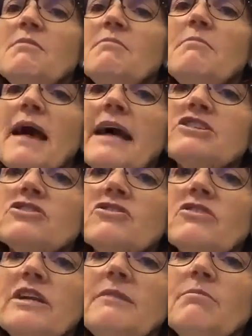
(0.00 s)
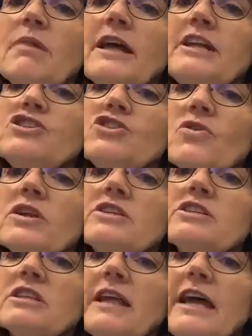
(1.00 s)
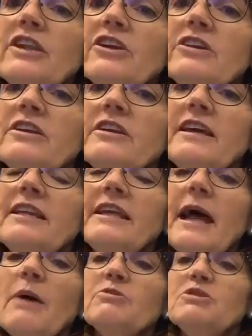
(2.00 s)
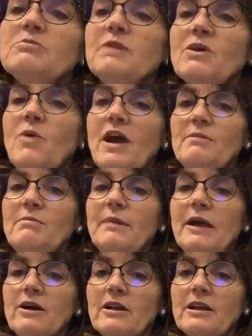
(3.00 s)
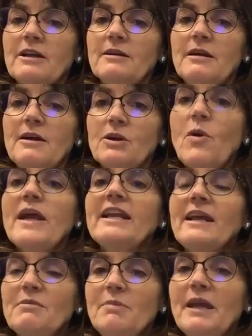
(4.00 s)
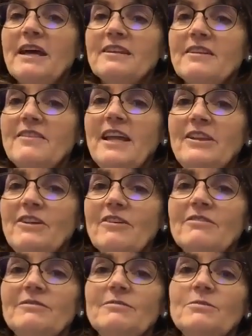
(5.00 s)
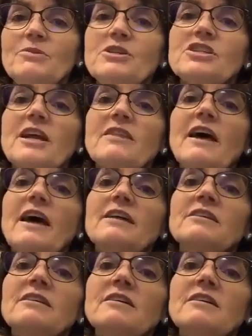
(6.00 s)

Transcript: Mastery by George Leonard. It helps me quite a bit. Thank you. Appreciate that.